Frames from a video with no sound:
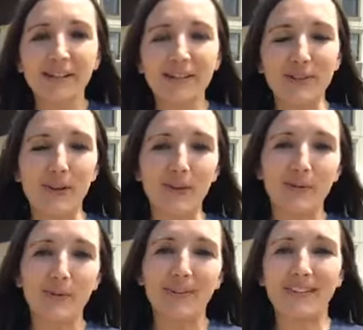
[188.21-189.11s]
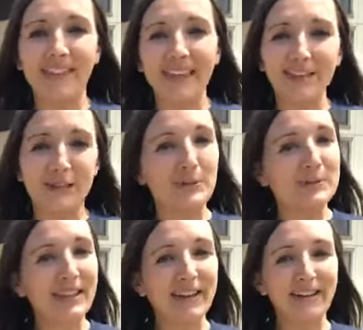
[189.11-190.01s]
So they
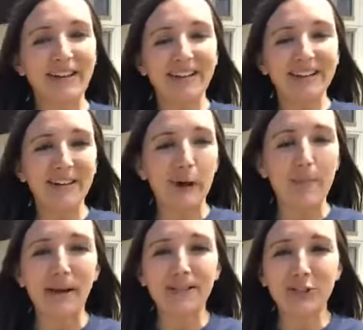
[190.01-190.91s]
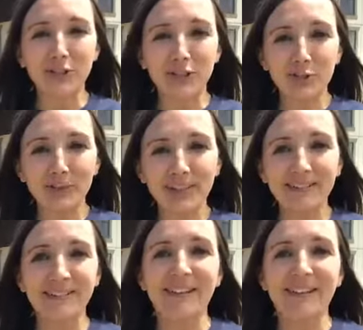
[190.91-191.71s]
use their, best judgment.